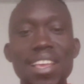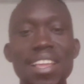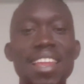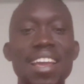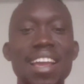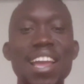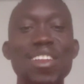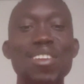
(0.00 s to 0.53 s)
the
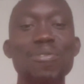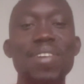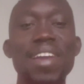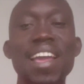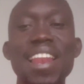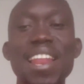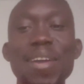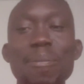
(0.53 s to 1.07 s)
kind of
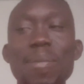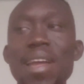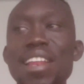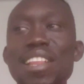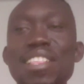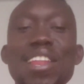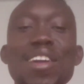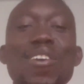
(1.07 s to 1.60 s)

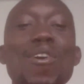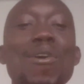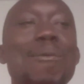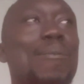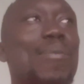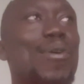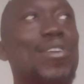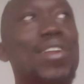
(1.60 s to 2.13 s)
elements, the
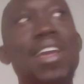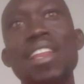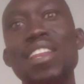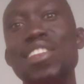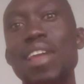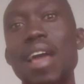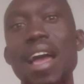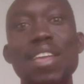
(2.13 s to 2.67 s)

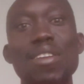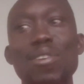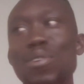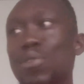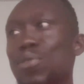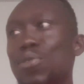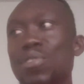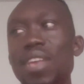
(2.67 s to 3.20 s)
component you
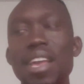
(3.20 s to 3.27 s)
use.